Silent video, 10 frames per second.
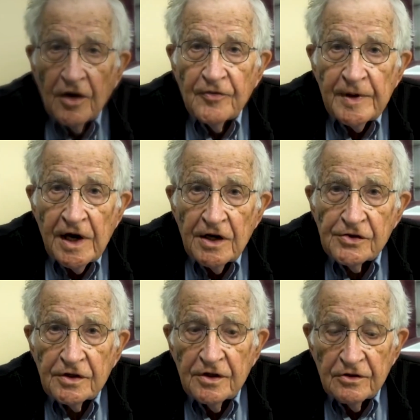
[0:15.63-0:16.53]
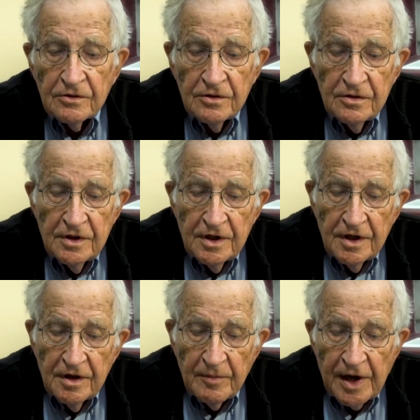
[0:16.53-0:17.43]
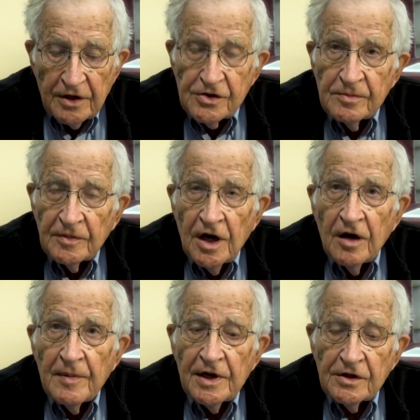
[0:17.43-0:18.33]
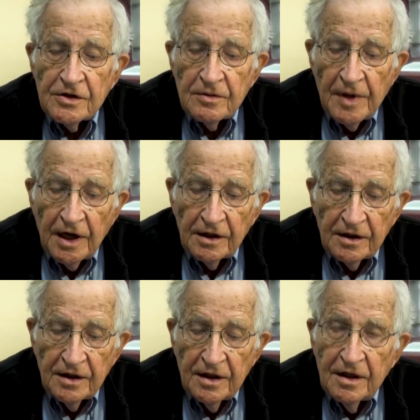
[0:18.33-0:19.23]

I've been asked to make some comments about